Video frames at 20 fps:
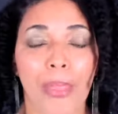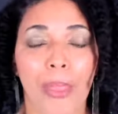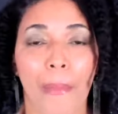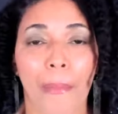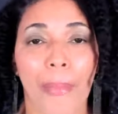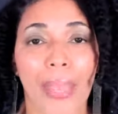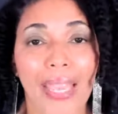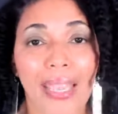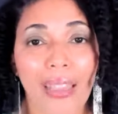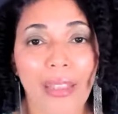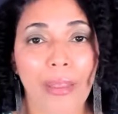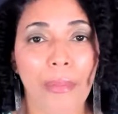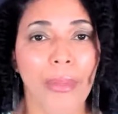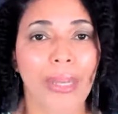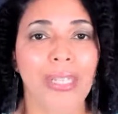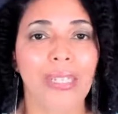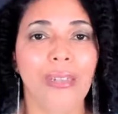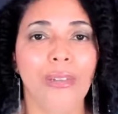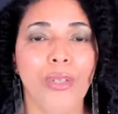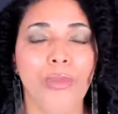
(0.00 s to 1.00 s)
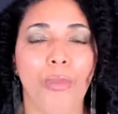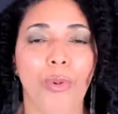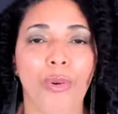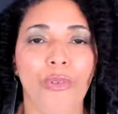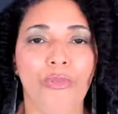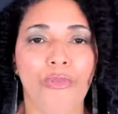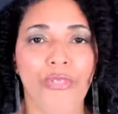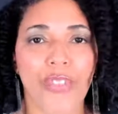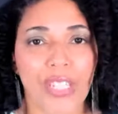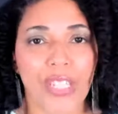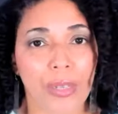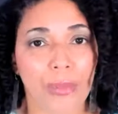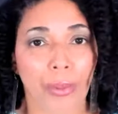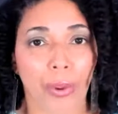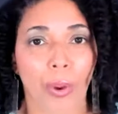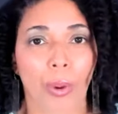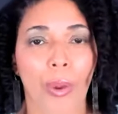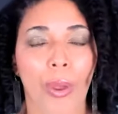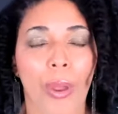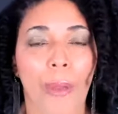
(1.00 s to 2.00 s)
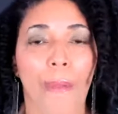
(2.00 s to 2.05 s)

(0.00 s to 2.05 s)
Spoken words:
making the buttons more visible,